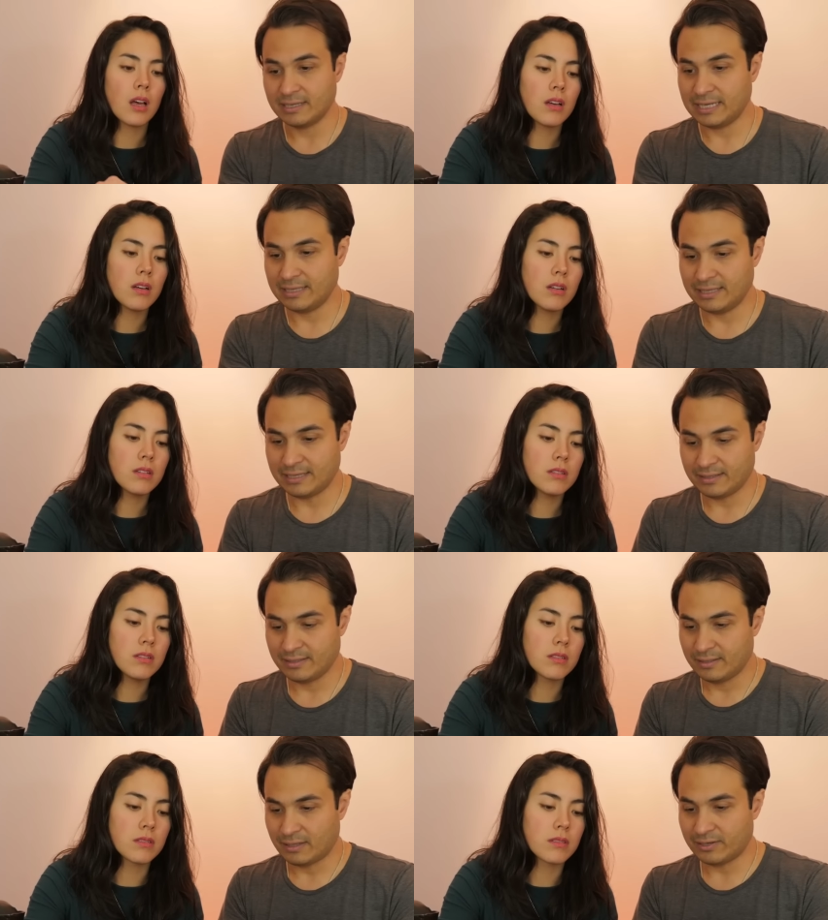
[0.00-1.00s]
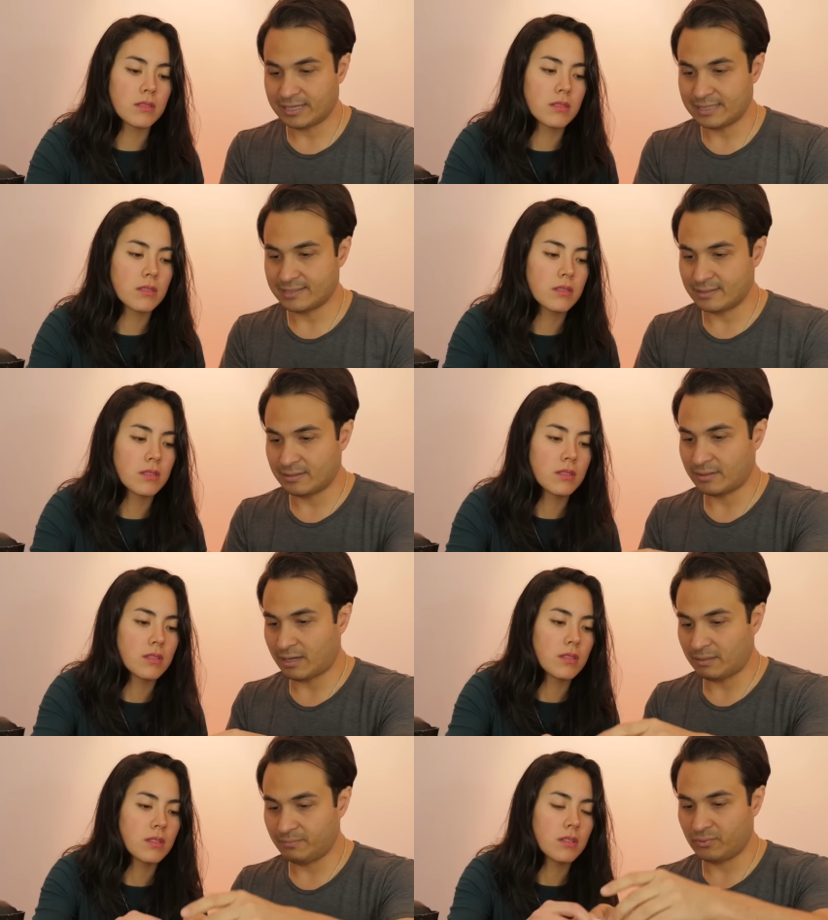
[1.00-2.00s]
Speaker 1: oh. in there. Oh. Okay, so I'll
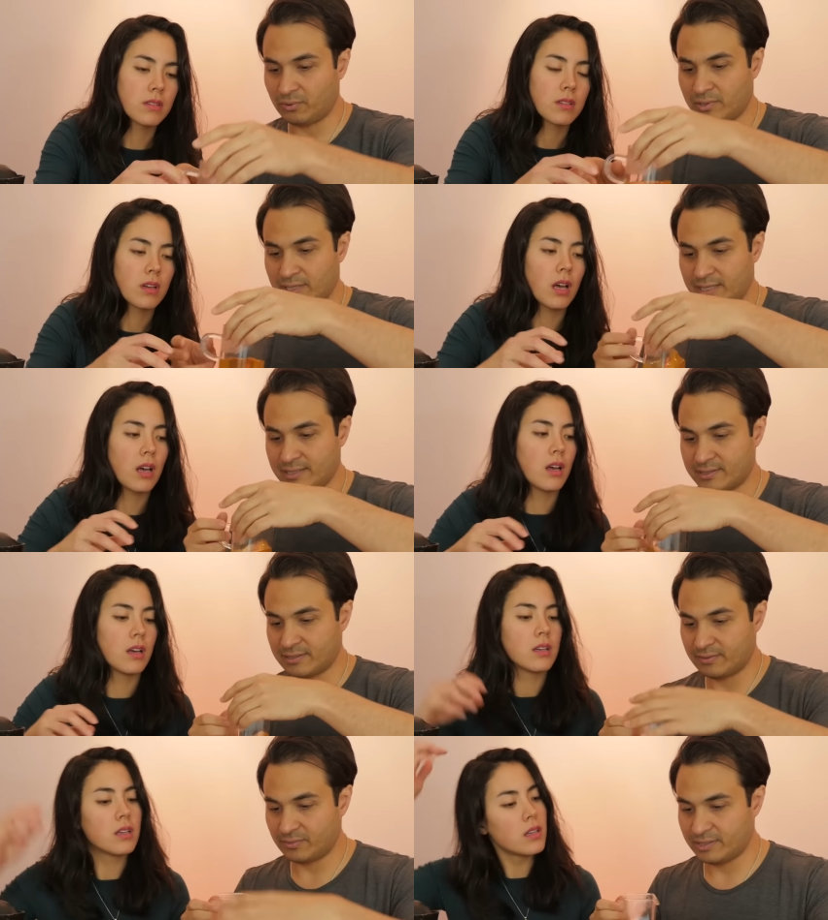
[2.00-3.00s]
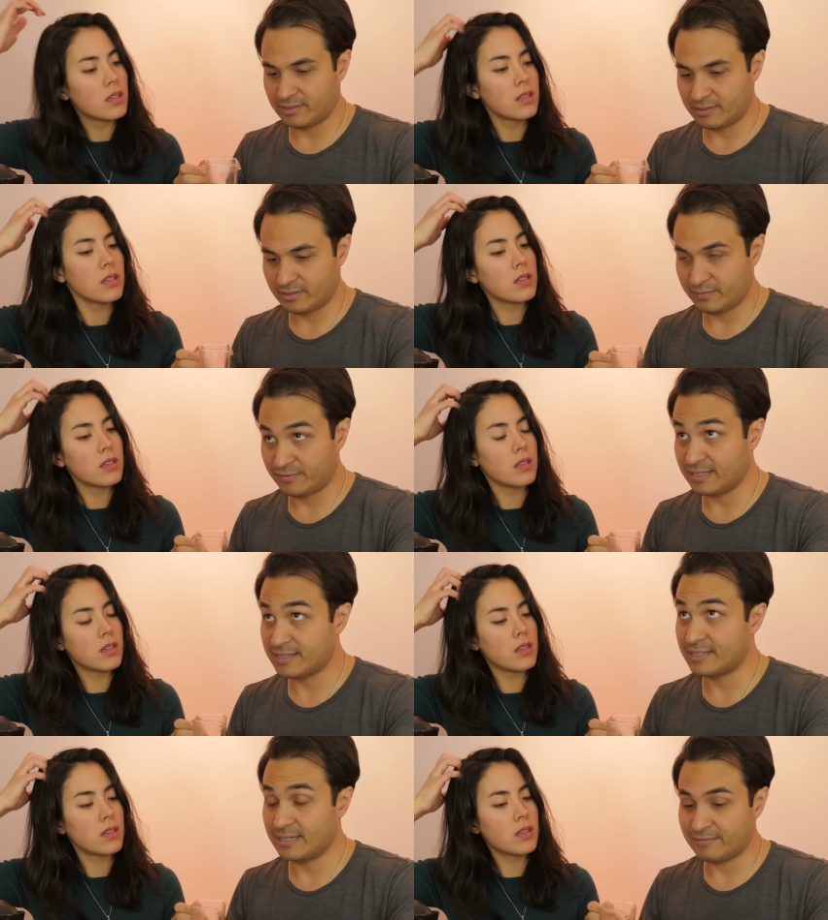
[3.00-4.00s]
pour here so that we can hopefully
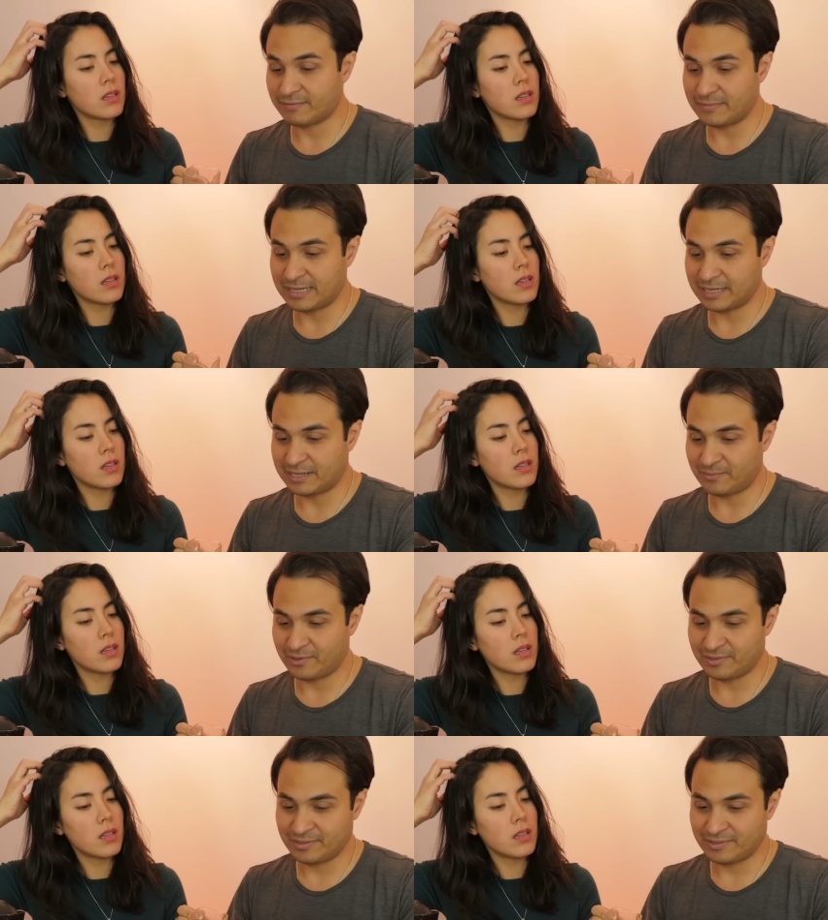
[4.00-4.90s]
see it from that camera.